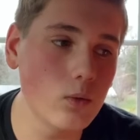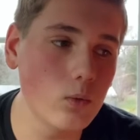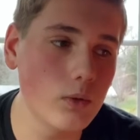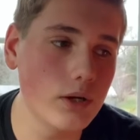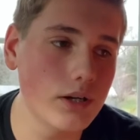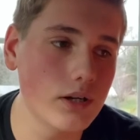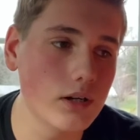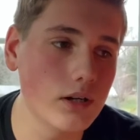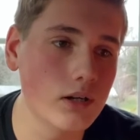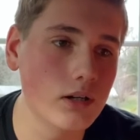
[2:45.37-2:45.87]

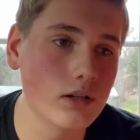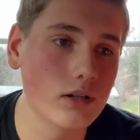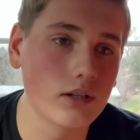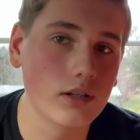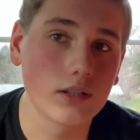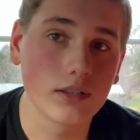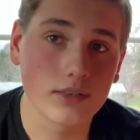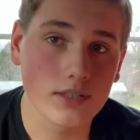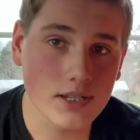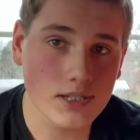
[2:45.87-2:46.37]
winter,
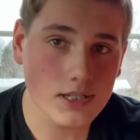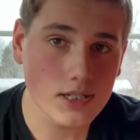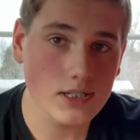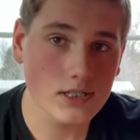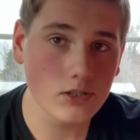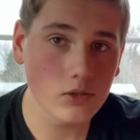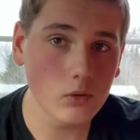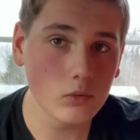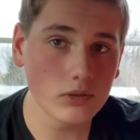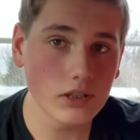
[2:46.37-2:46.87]
this is
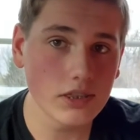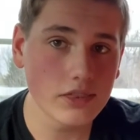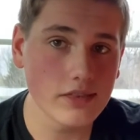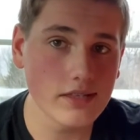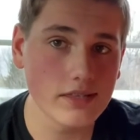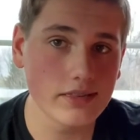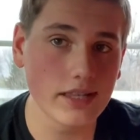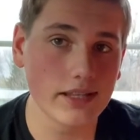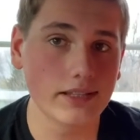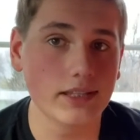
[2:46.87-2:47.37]
the only
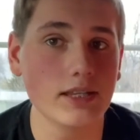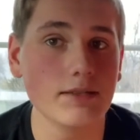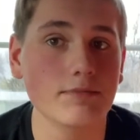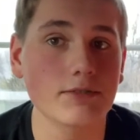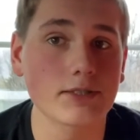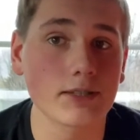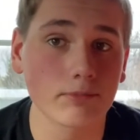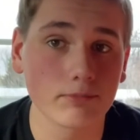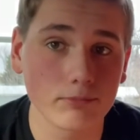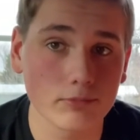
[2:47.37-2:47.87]
thing that keeps
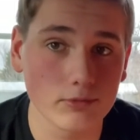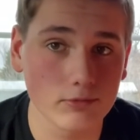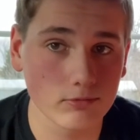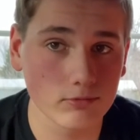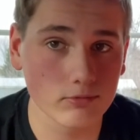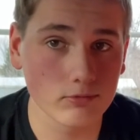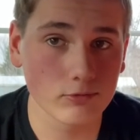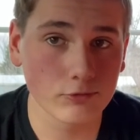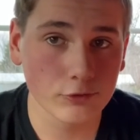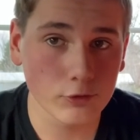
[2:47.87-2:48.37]
them
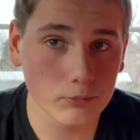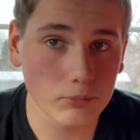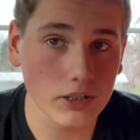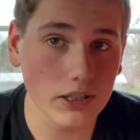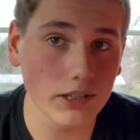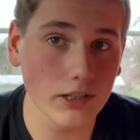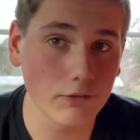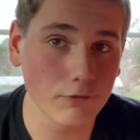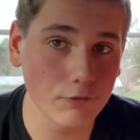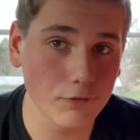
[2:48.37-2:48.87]
from
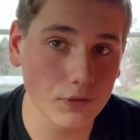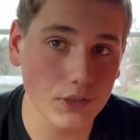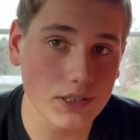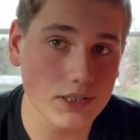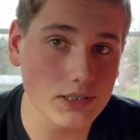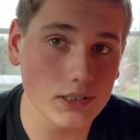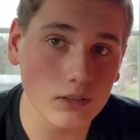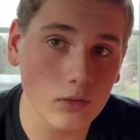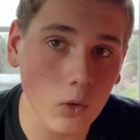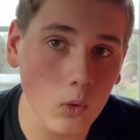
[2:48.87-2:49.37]
getting
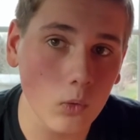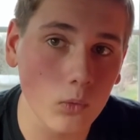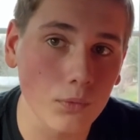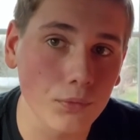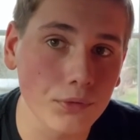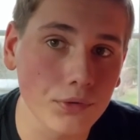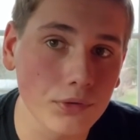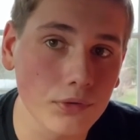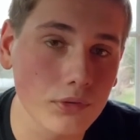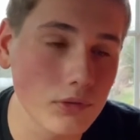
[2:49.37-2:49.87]
freezing
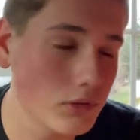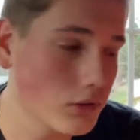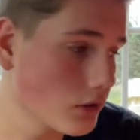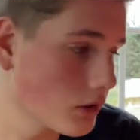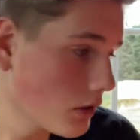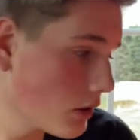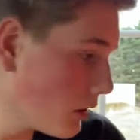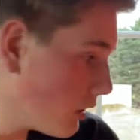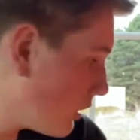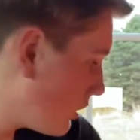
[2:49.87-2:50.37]
cold.
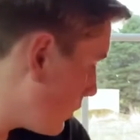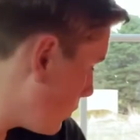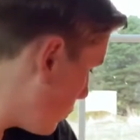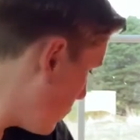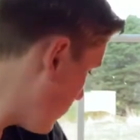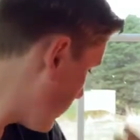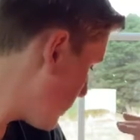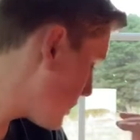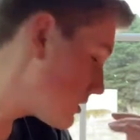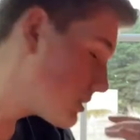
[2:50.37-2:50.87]

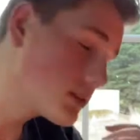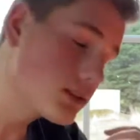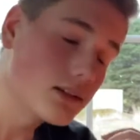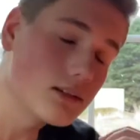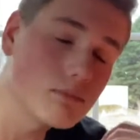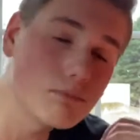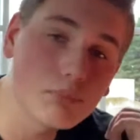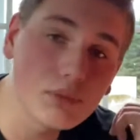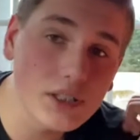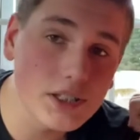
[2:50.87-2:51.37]
When it's
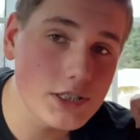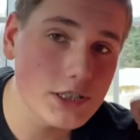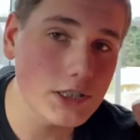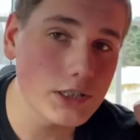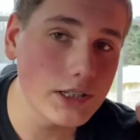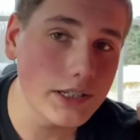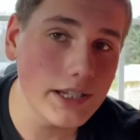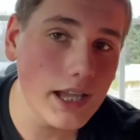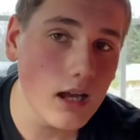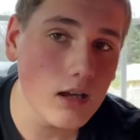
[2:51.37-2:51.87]

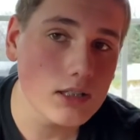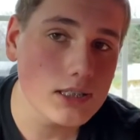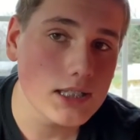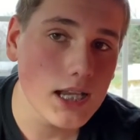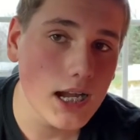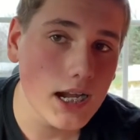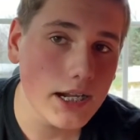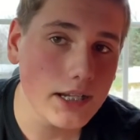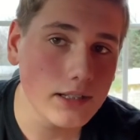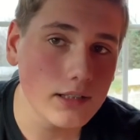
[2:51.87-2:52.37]
blizzarding
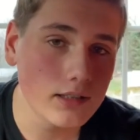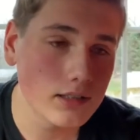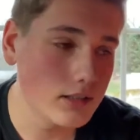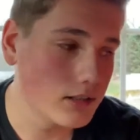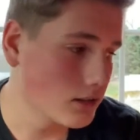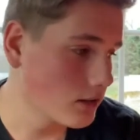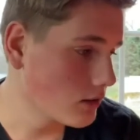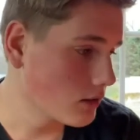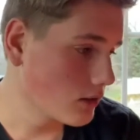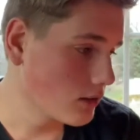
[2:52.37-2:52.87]
outside,
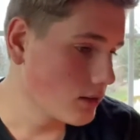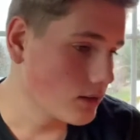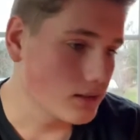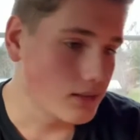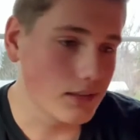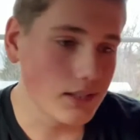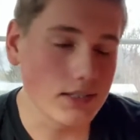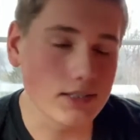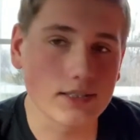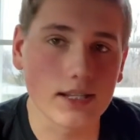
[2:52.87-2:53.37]

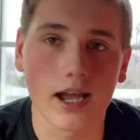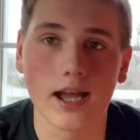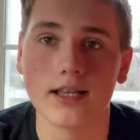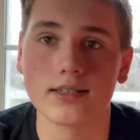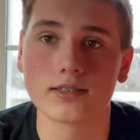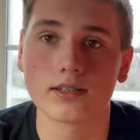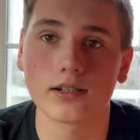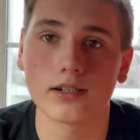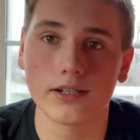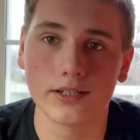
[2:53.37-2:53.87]
these
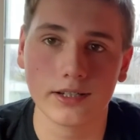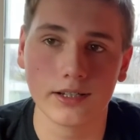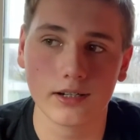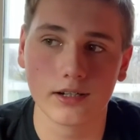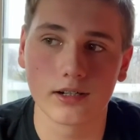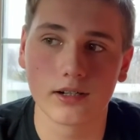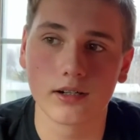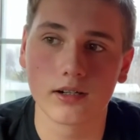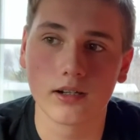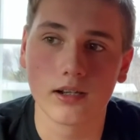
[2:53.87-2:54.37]
guys are in
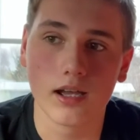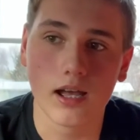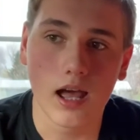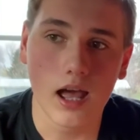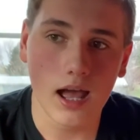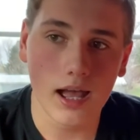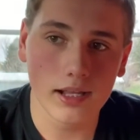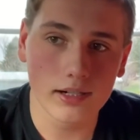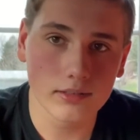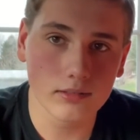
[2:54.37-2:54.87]
here
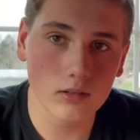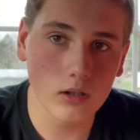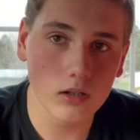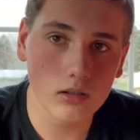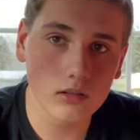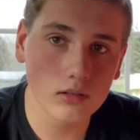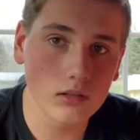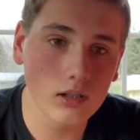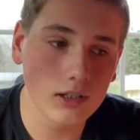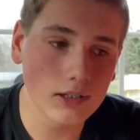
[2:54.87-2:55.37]
at
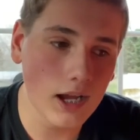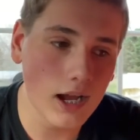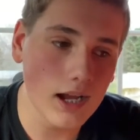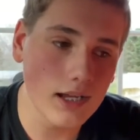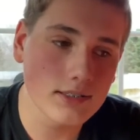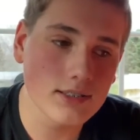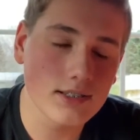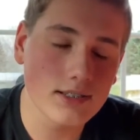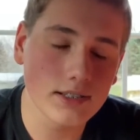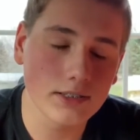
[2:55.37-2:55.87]
a
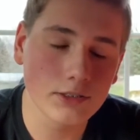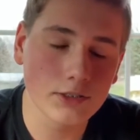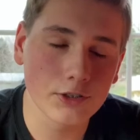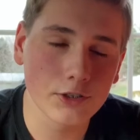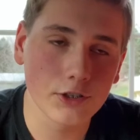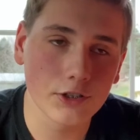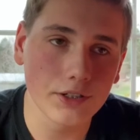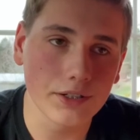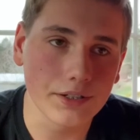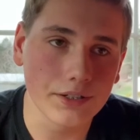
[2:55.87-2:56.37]
constant
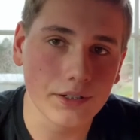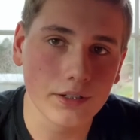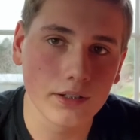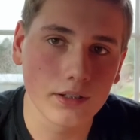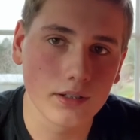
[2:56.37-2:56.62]
degree,